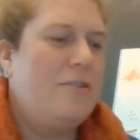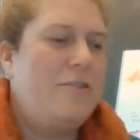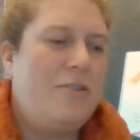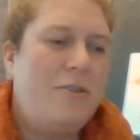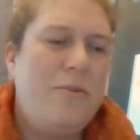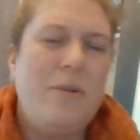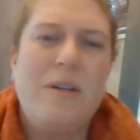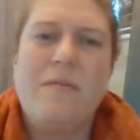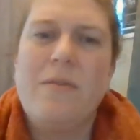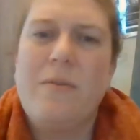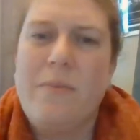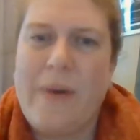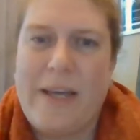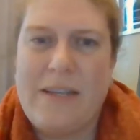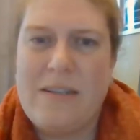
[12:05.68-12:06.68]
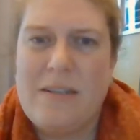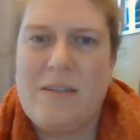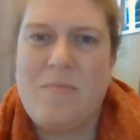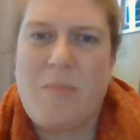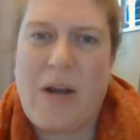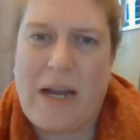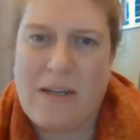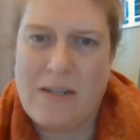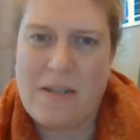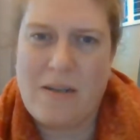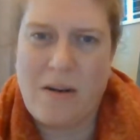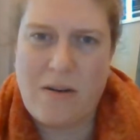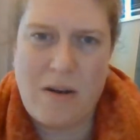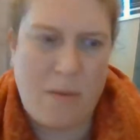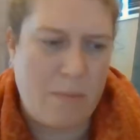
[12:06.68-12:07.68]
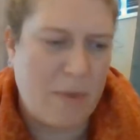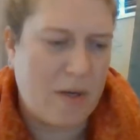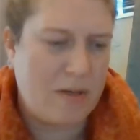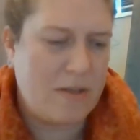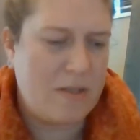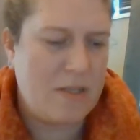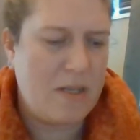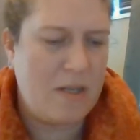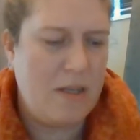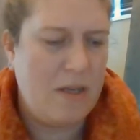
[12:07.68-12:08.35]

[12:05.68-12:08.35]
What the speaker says: 2 different ways to practice our numbers.